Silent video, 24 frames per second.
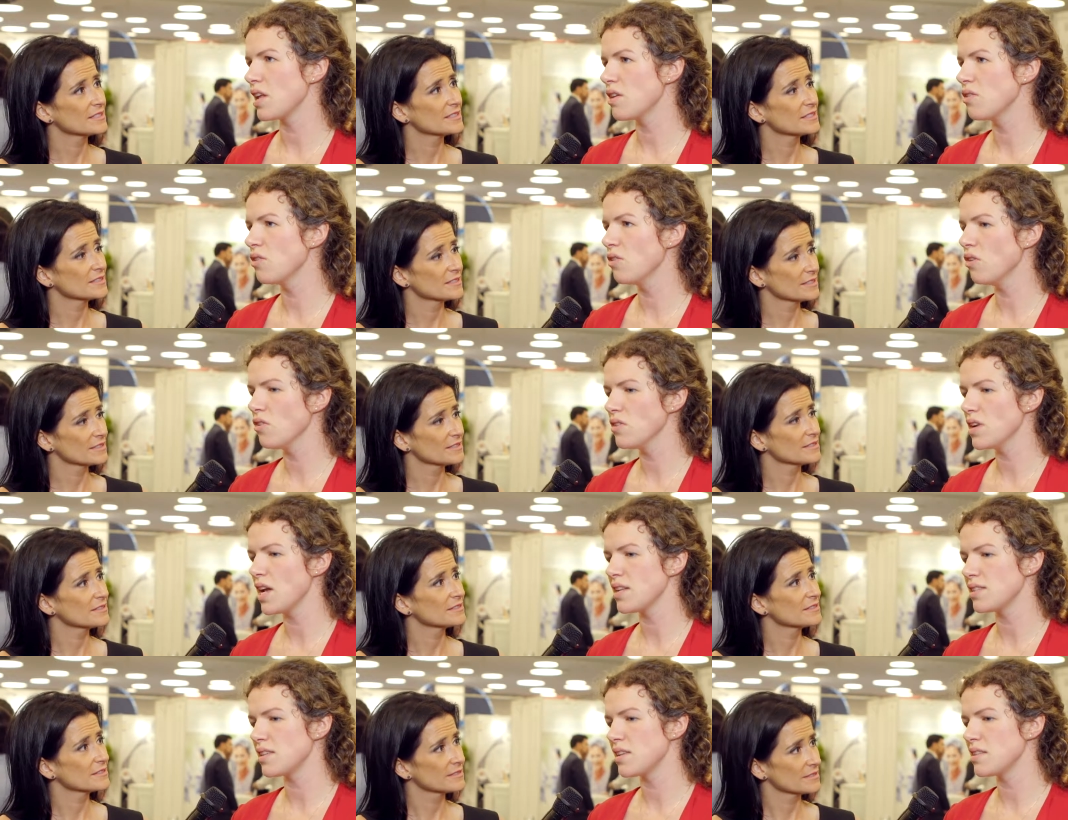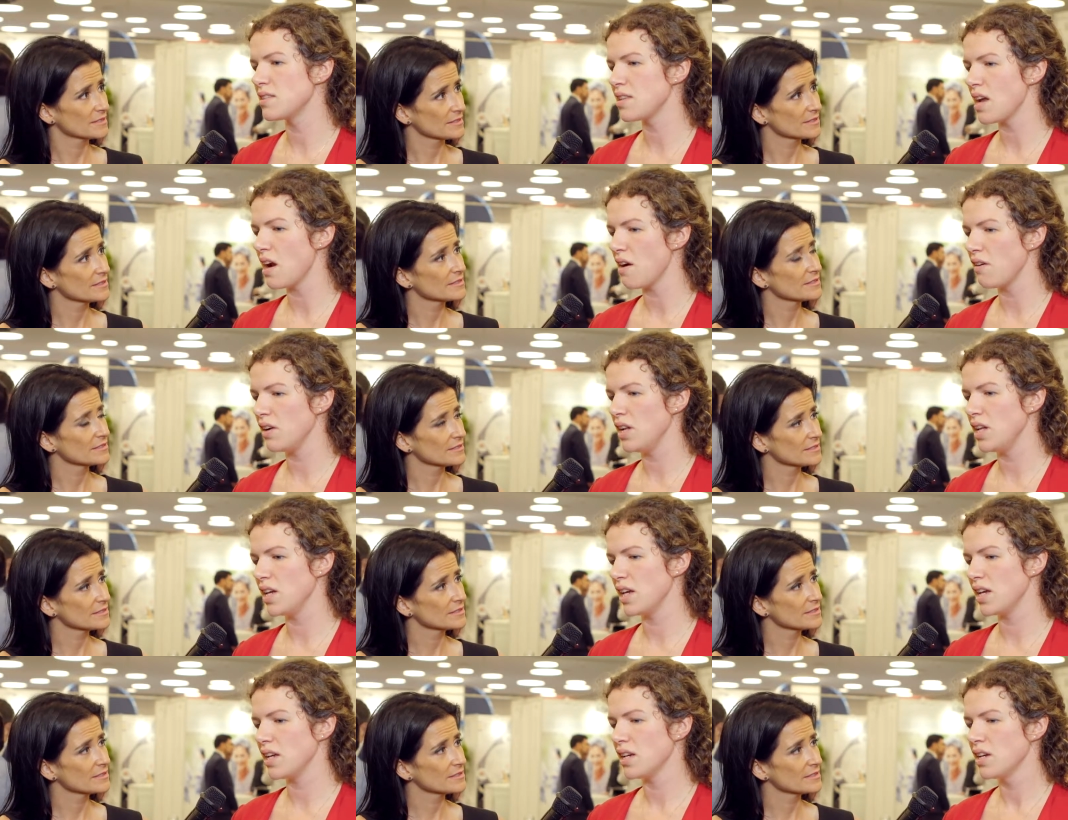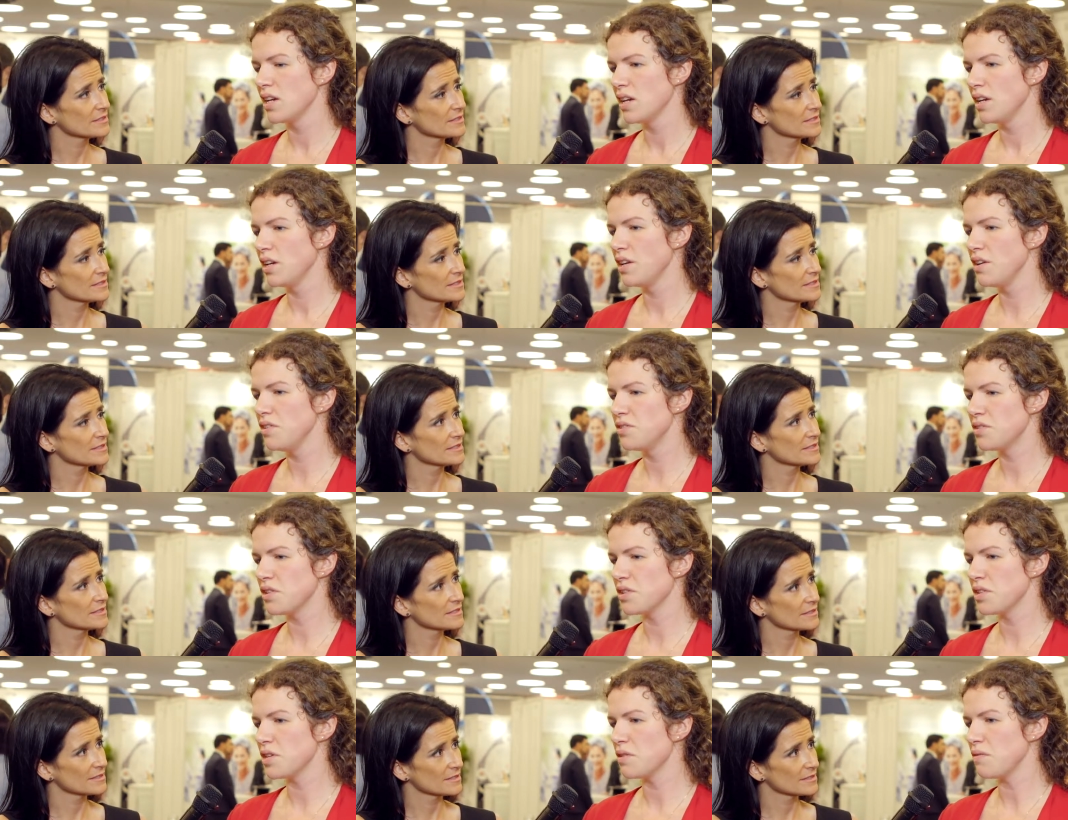Speaker 1: are not necessarily
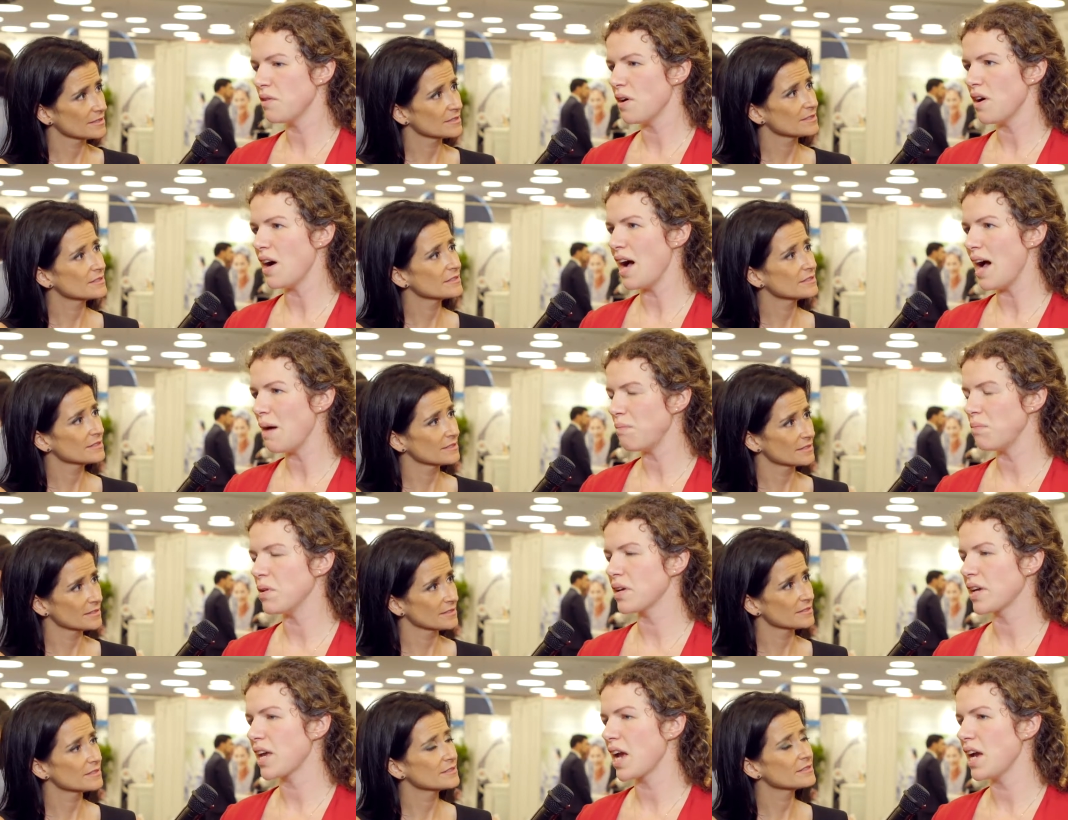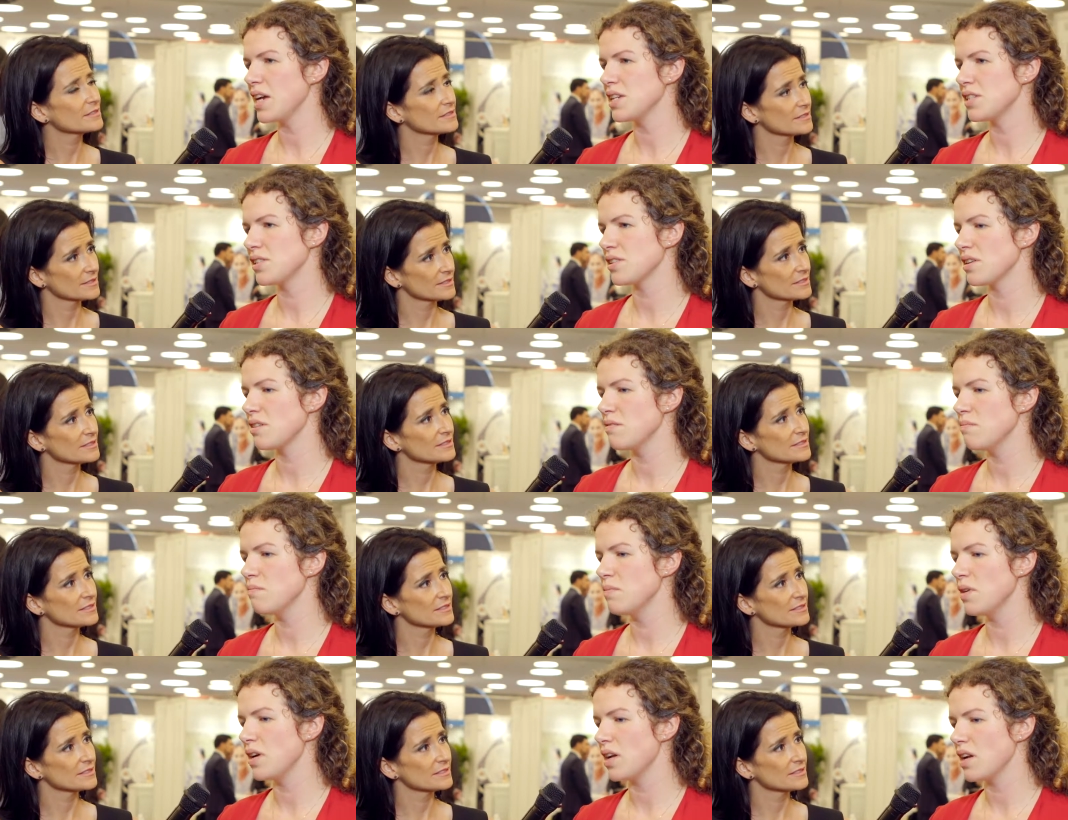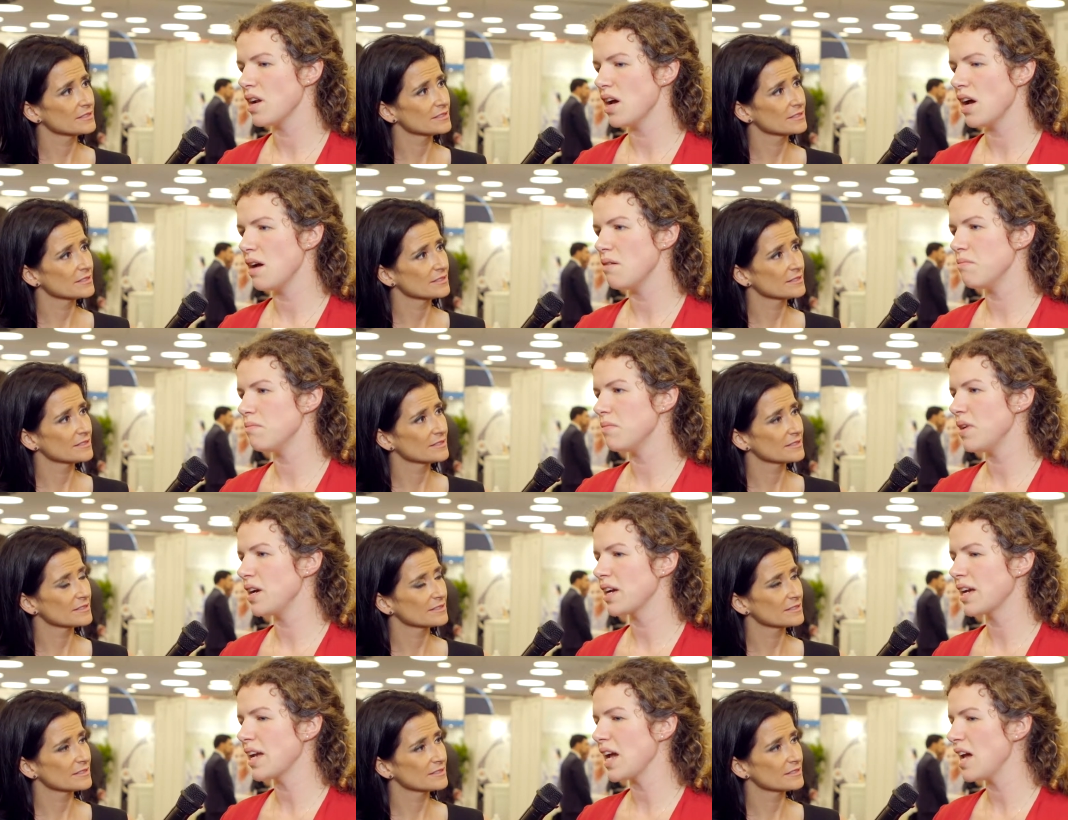users of our application, but
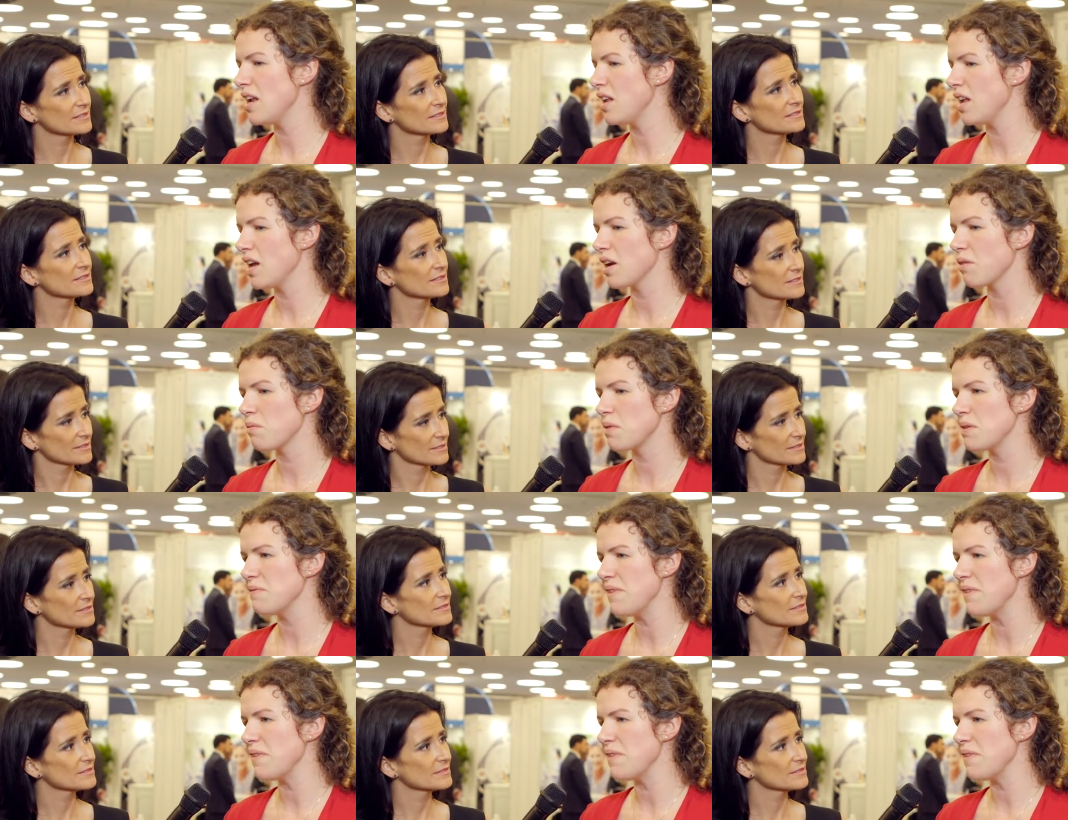um, again, like we've